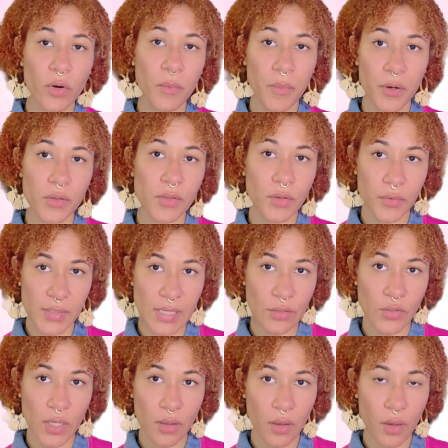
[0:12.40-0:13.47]
your personal
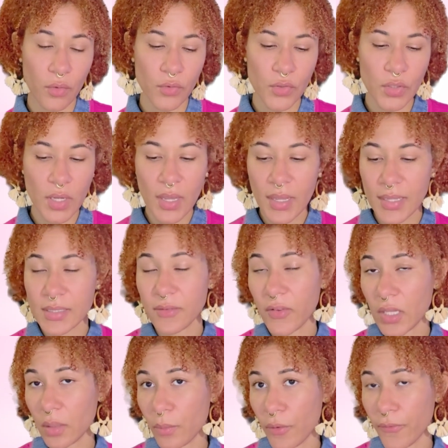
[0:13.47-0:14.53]
teaching coach. It's
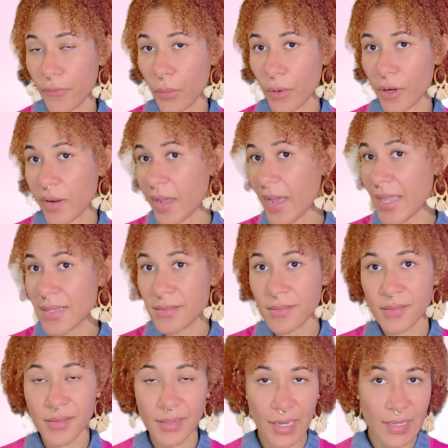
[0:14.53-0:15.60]
available for
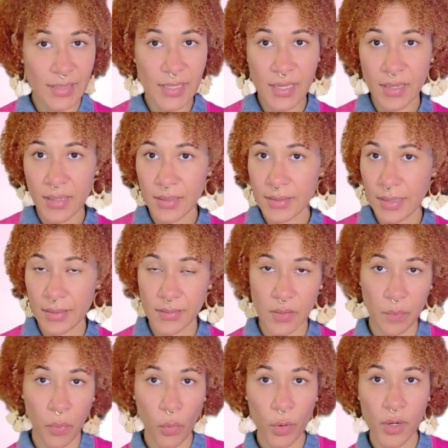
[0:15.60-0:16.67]
guidance, ideas, and
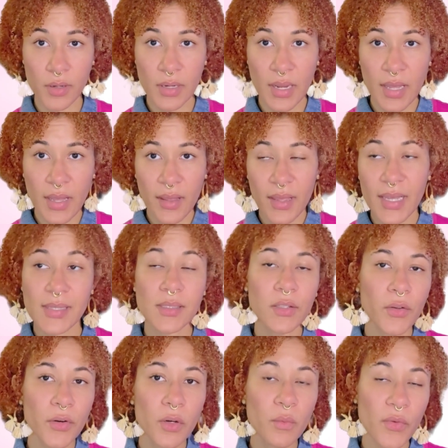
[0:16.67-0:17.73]
support. It's
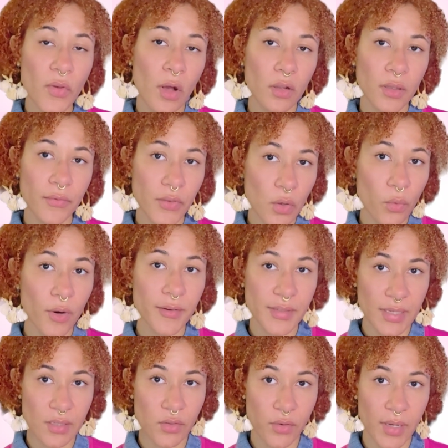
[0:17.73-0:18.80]
loaded with all of your
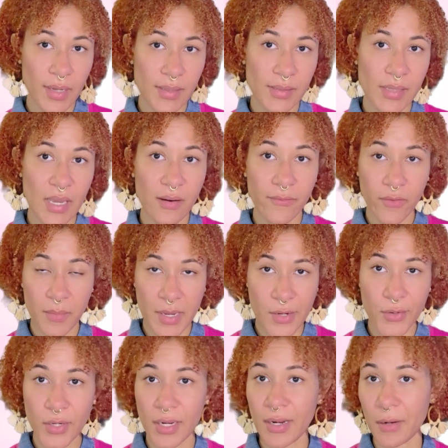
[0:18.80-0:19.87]
district's
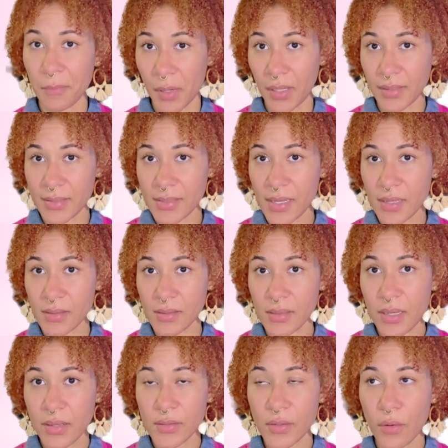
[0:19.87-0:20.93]
information and
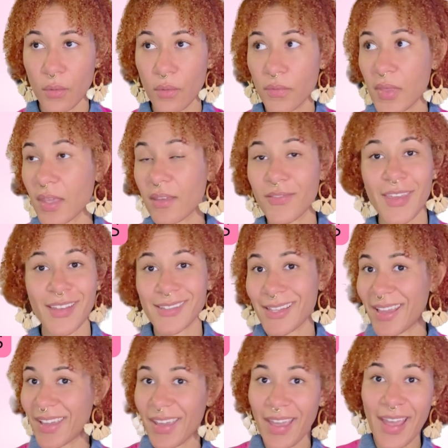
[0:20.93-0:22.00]
policies. So think things
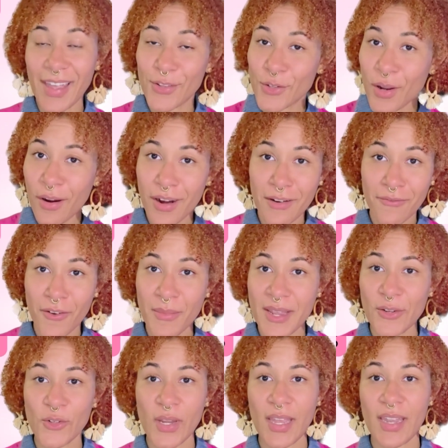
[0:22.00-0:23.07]
like HR
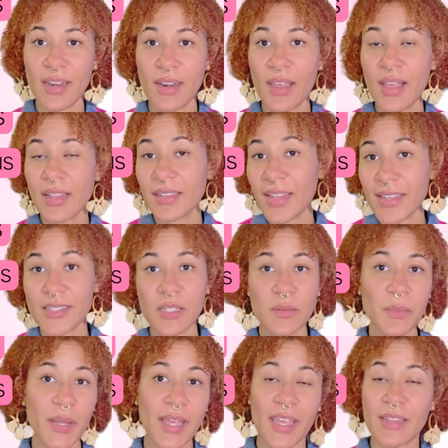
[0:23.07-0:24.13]
information,
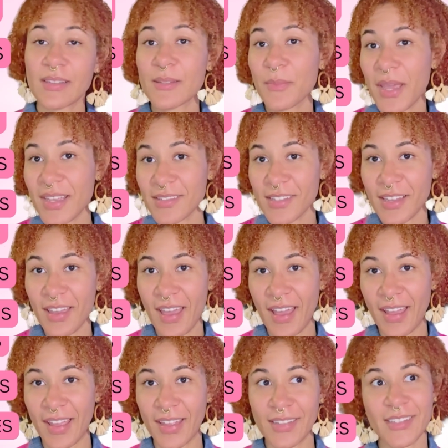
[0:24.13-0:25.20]
lesson plans, pacing
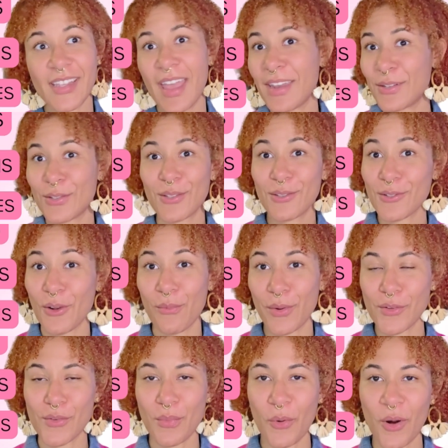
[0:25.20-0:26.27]
guides, and so
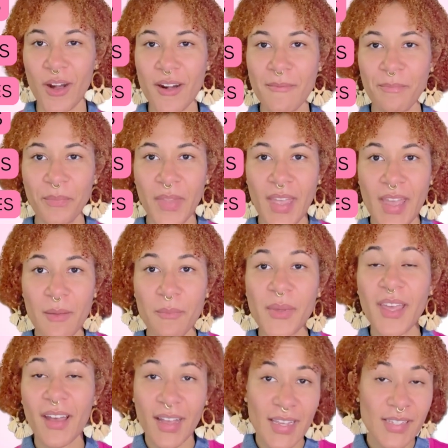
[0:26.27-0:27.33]
much more.
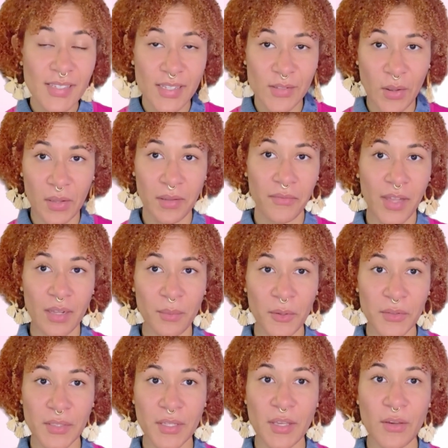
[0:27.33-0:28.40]
Because it's all
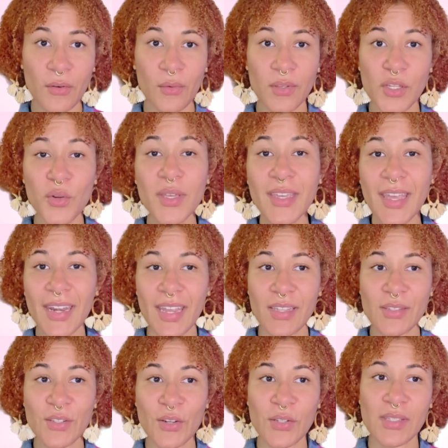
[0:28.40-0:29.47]
available to you, you can get
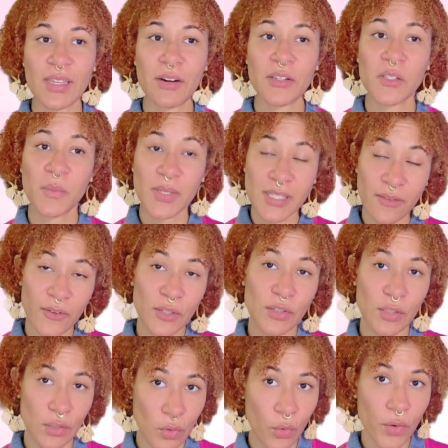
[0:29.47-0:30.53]
answers that are specific
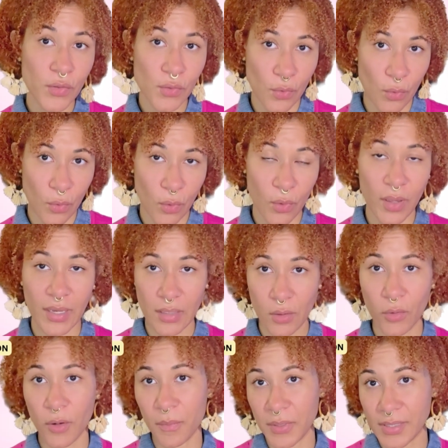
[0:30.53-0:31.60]
to your school and
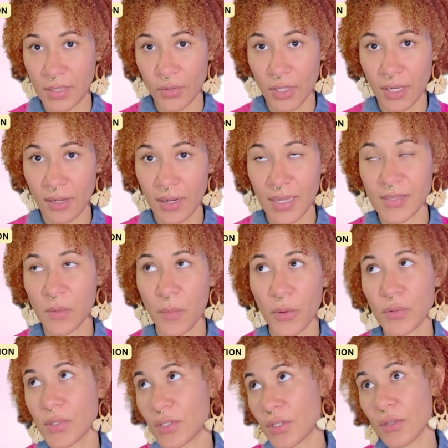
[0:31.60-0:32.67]
your position, as
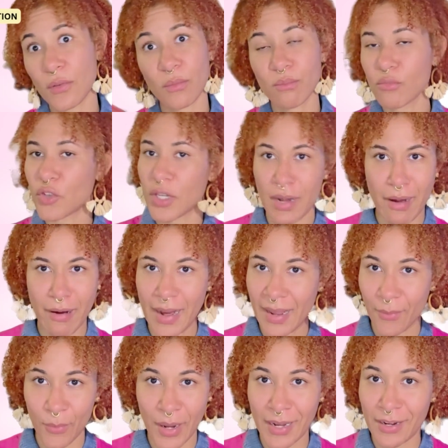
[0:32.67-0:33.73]
opposed to
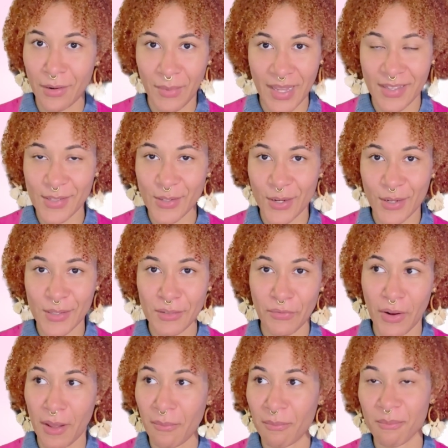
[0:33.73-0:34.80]
generic random answers
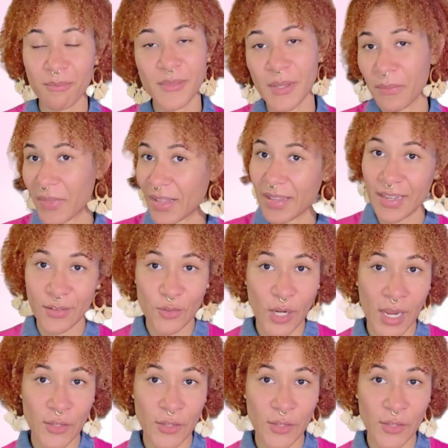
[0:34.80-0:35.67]
from something like